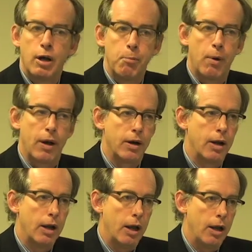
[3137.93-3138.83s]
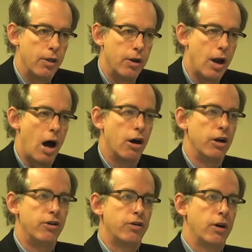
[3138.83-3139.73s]
But the
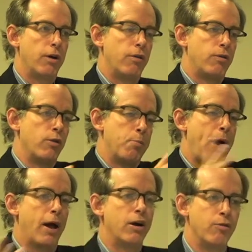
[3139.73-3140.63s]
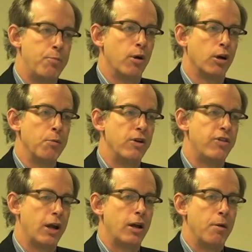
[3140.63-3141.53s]
knowledge through the pattern of pilgrimage
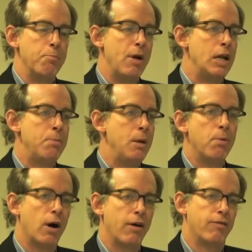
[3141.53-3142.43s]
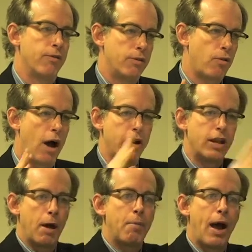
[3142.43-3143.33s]
that many people have trod in
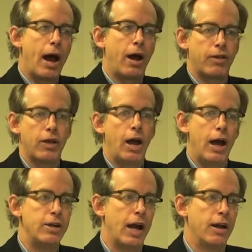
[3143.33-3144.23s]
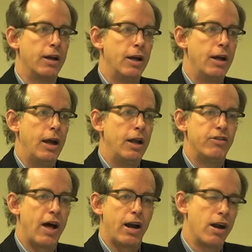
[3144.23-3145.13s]
that path, and yet it's
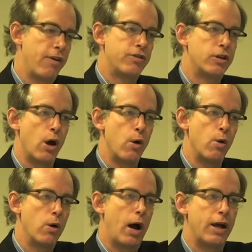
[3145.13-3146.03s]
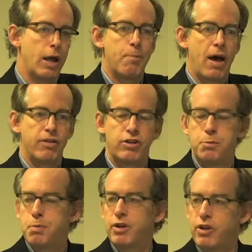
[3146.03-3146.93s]
not enough to go on that path
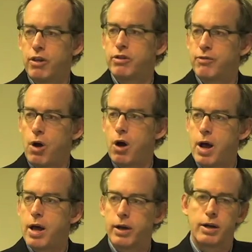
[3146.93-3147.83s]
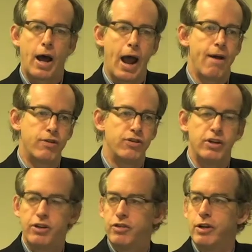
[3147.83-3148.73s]
just because others have gone on it. I have to
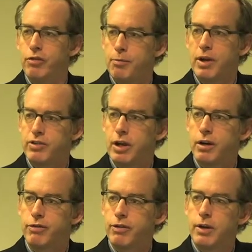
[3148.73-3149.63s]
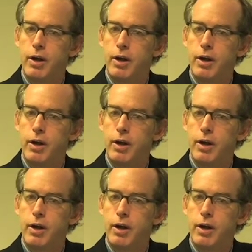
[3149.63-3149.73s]
seek to see it for myself.